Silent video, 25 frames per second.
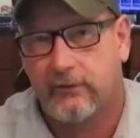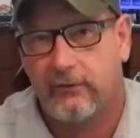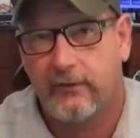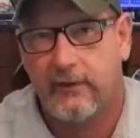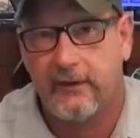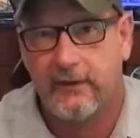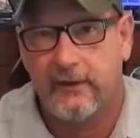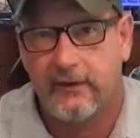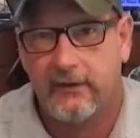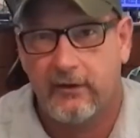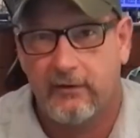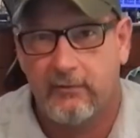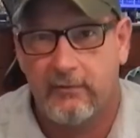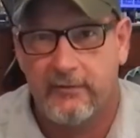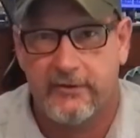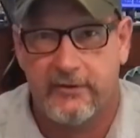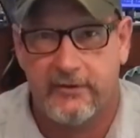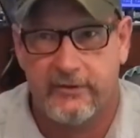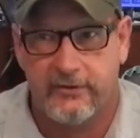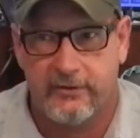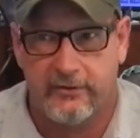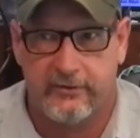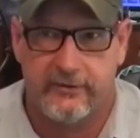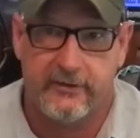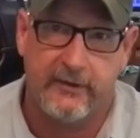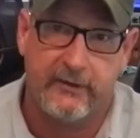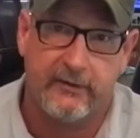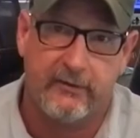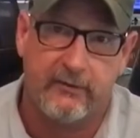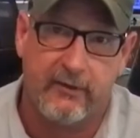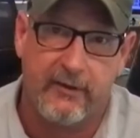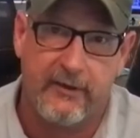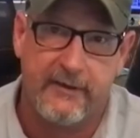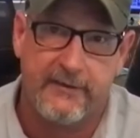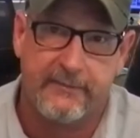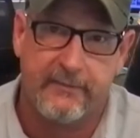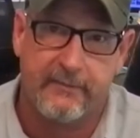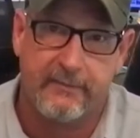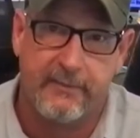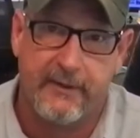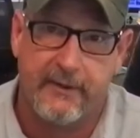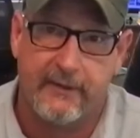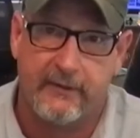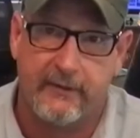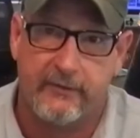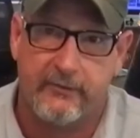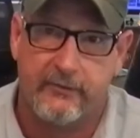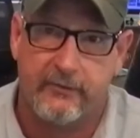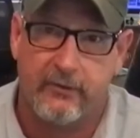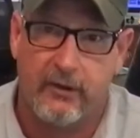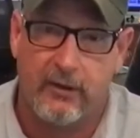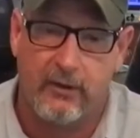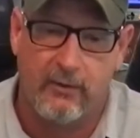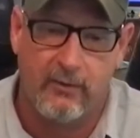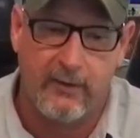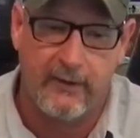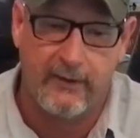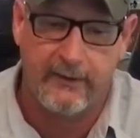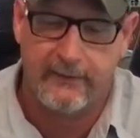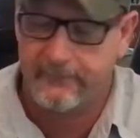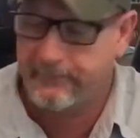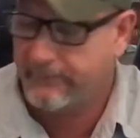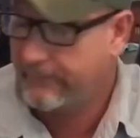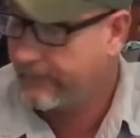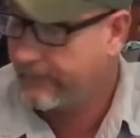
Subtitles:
grain arrow, which is your 10 grains per pound of draw weight,